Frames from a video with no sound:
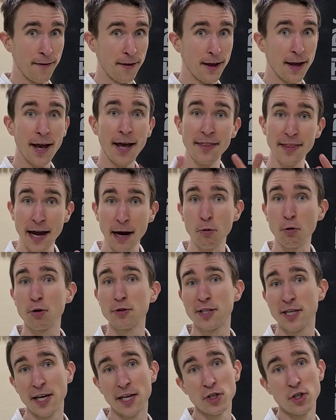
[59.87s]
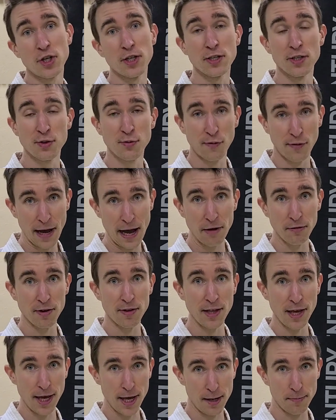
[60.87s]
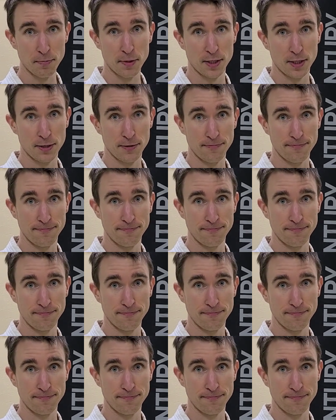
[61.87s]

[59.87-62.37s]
And that rotation is found in the hips.